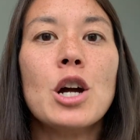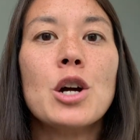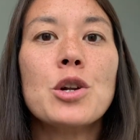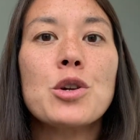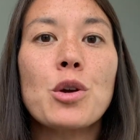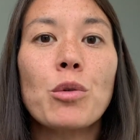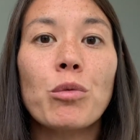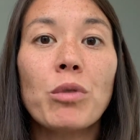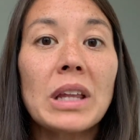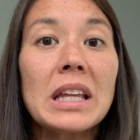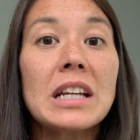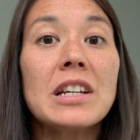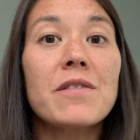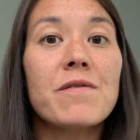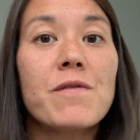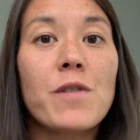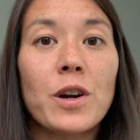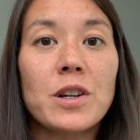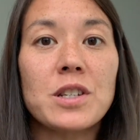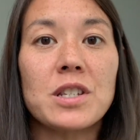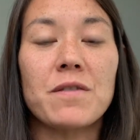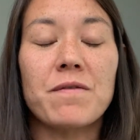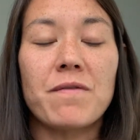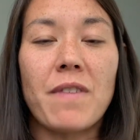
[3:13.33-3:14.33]
to really
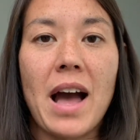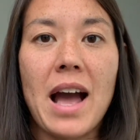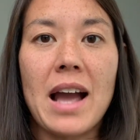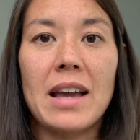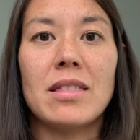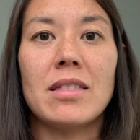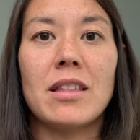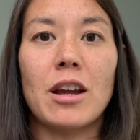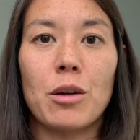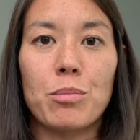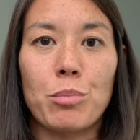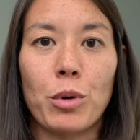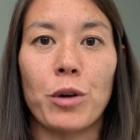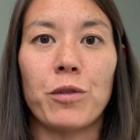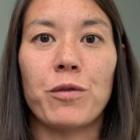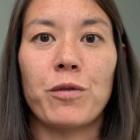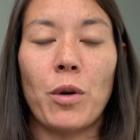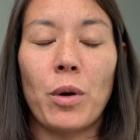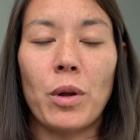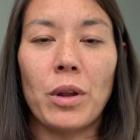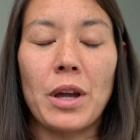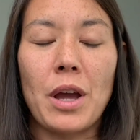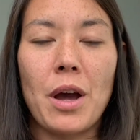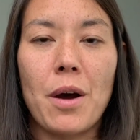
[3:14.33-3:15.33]
diversify their
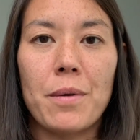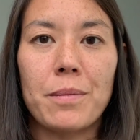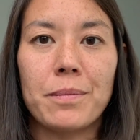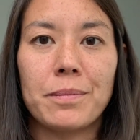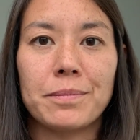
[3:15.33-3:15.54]
portfolio.